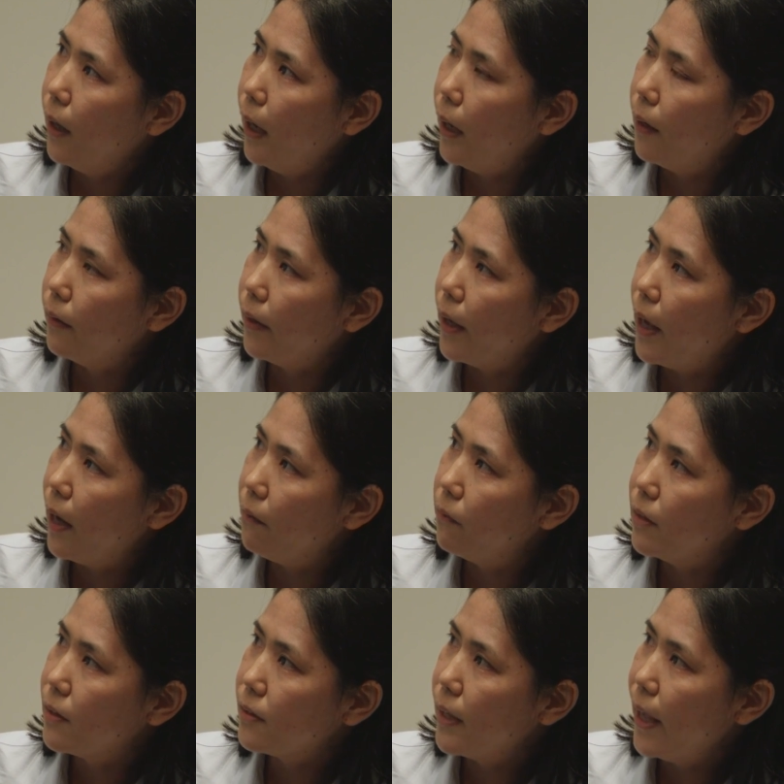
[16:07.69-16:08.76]
and they
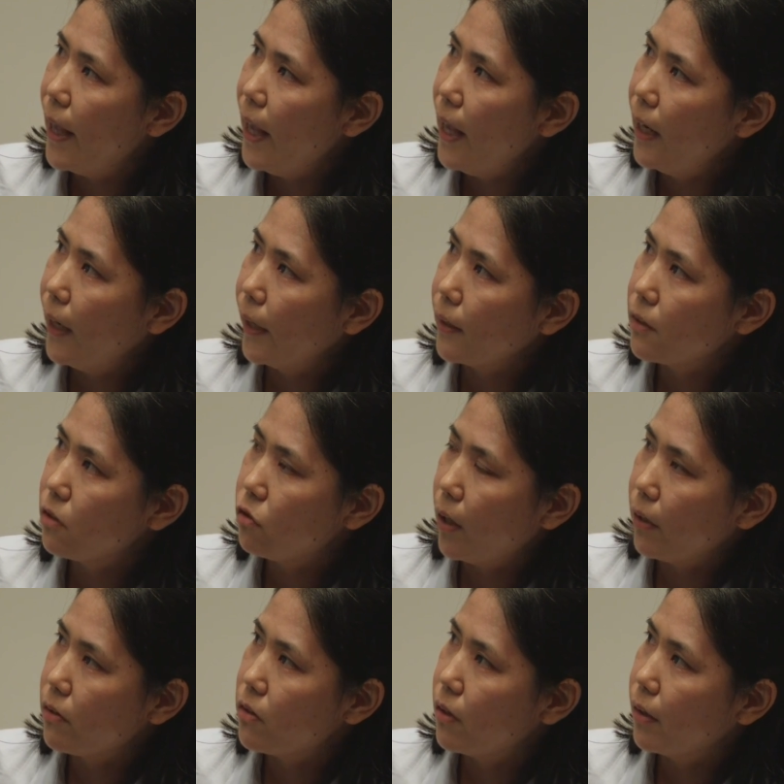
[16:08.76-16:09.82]
have these hair-like
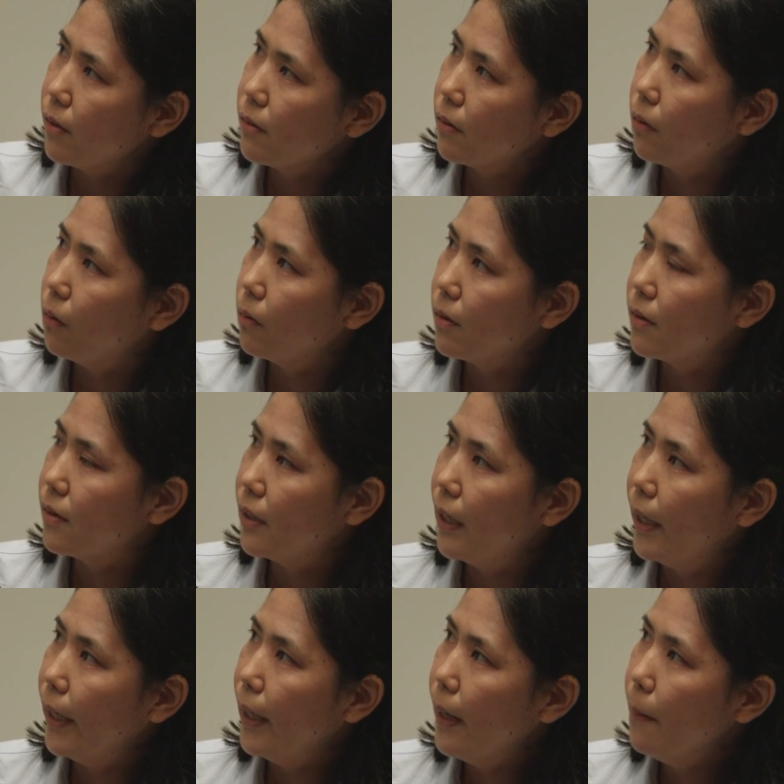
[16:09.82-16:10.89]
structures called
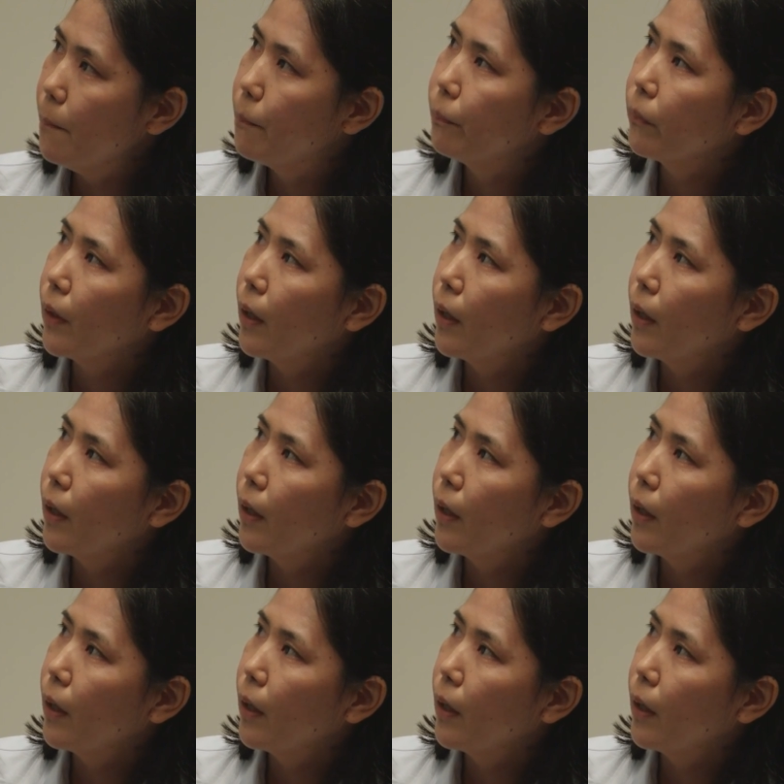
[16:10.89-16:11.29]
cilia,